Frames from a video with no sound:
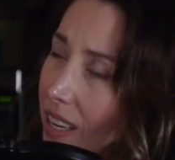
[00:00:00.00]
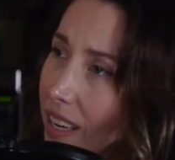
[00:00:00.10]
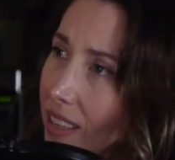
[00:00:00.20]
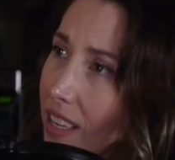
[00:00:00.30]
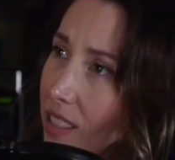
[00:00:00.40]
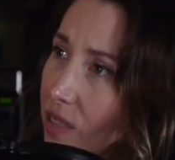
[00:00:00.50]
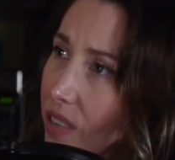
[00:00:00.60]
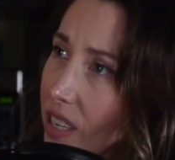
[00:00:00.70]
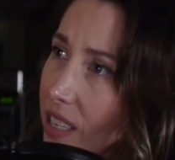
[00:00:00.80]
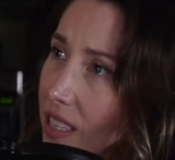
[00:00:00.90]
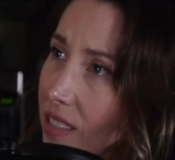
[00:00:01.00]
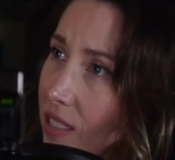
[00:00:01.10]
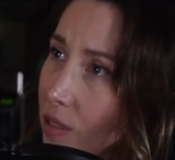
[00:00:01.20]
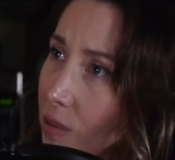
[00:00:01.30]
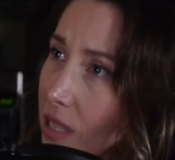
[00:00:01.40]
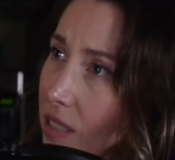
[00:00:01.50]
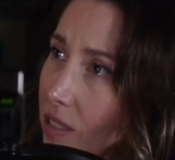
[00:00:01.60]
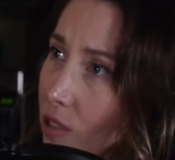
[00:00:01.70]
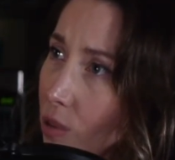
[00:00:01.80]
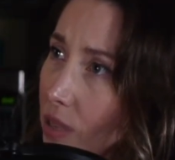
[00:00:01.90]
I think it's a very easy to read
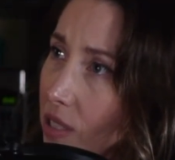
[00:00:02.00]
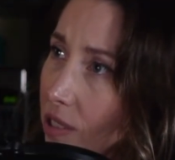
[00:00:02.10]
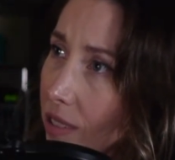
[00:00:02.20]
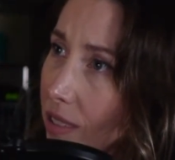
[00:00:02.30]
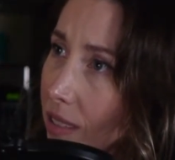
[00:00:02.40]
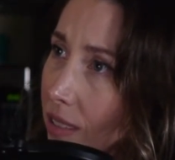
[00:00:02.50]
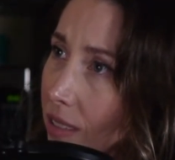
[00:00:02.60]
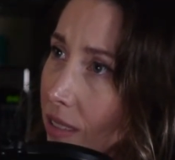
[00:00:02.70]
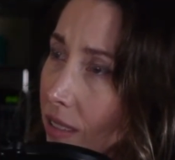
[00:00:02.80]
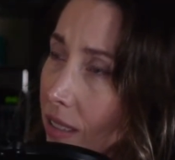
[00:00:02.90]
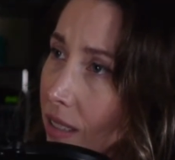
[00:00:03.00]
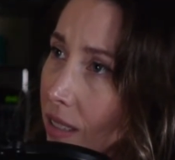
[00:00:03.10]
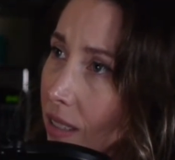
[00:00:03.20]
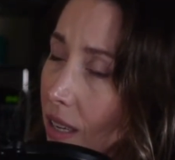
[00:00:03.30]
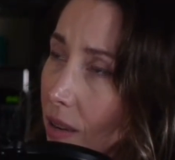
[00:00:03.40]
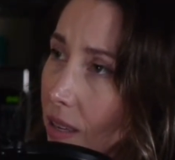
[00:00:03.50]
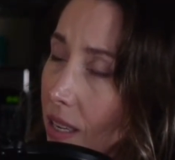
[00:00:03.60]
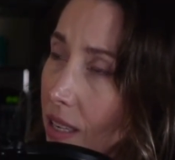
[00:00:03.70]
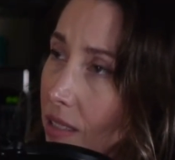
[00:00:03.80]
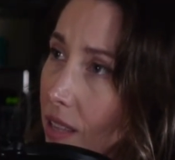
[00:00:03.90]
situation.
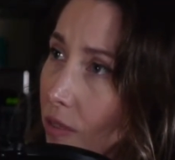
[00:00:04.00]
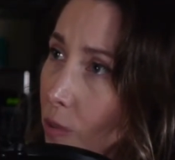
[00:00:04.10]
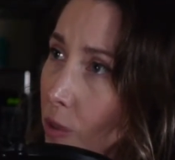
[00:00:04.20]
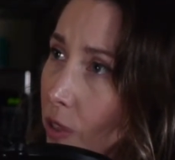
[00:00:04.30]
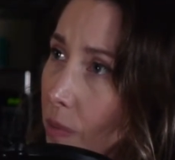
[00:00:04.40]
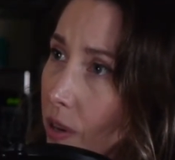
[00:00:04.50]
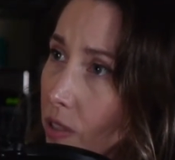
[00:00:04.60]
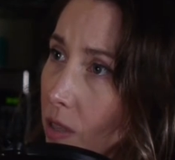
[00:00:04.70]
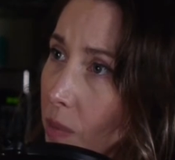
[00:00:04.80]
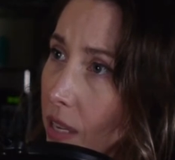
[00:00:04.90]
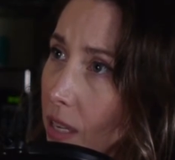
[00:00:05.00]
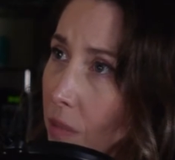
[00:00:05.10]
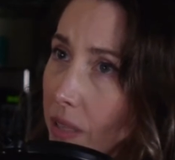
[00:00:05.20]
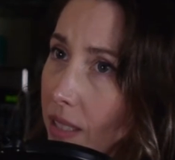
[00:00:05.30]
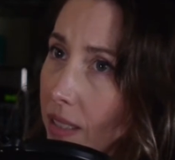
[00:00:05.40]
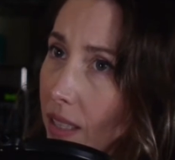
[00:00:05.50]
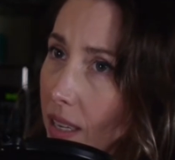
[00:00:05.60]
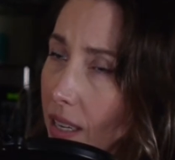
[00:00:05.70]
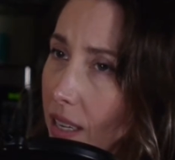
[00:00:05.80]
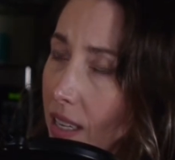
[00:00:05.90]
He's lovable in the parts he played, but
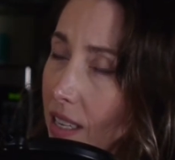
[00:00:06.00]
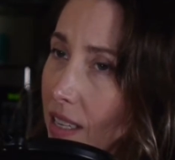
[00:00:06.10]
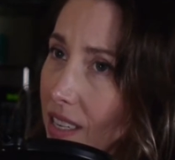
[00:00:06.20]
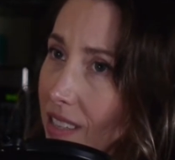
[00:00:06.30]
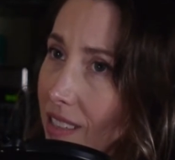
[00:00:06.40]
he